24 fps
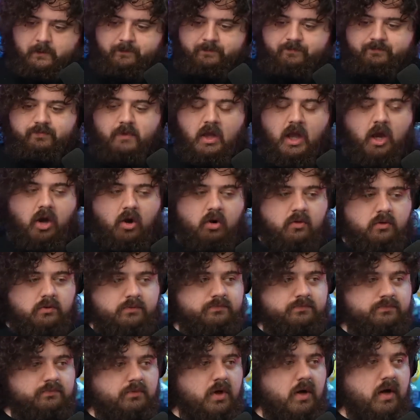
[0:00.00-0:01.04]
No,
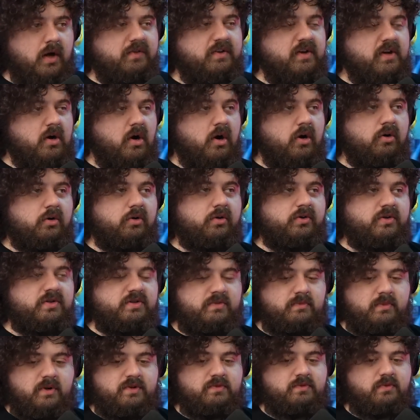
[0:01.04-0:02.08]
I think Arnold is a
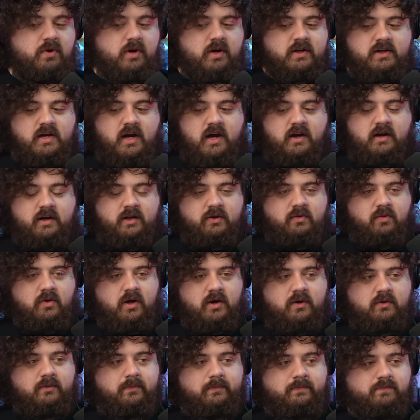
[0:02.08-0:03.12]
much more iconic
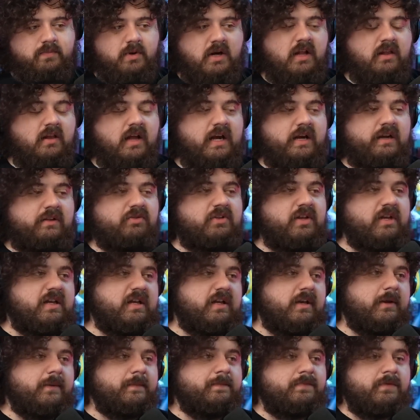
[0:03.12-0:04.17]
one. But I like
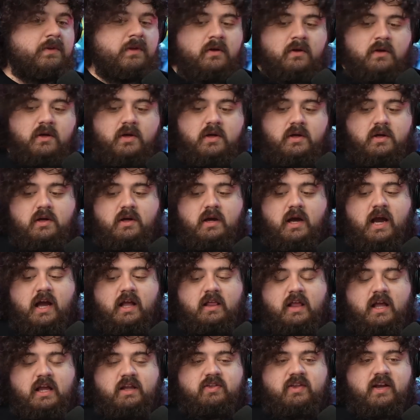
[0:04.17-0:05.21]
the
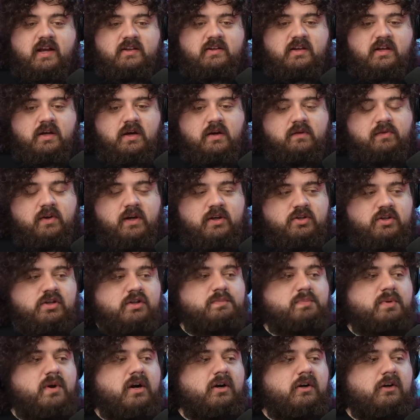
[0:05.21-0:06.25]
idea of like just
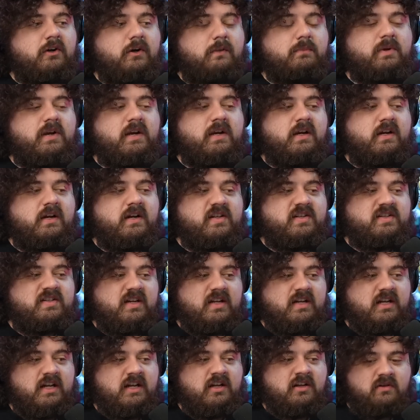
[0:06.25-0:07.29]
Predator being in a
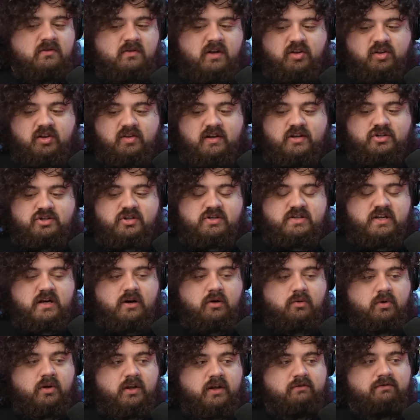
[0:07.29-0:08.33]
city. I think that's just like a
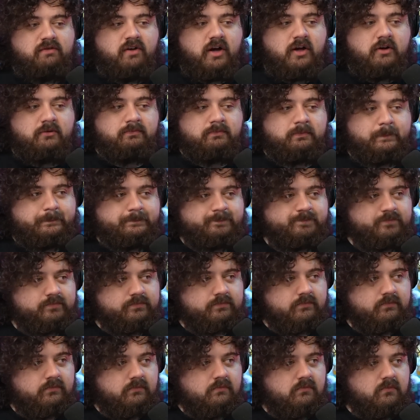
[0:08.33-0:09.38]
really fun
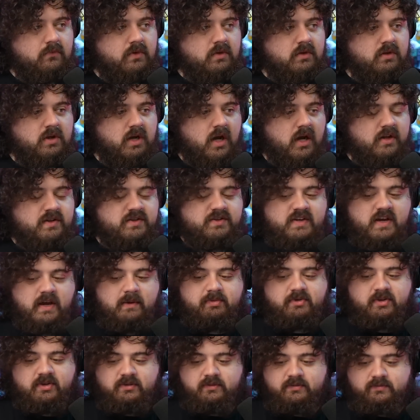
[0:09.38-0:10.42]

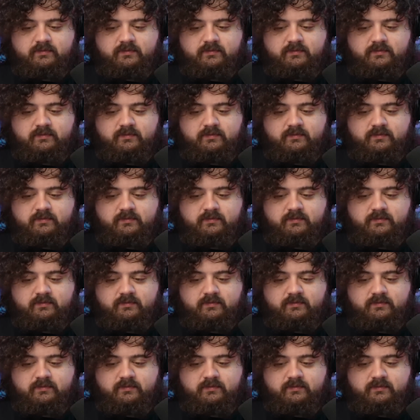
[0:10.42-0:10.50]
concept.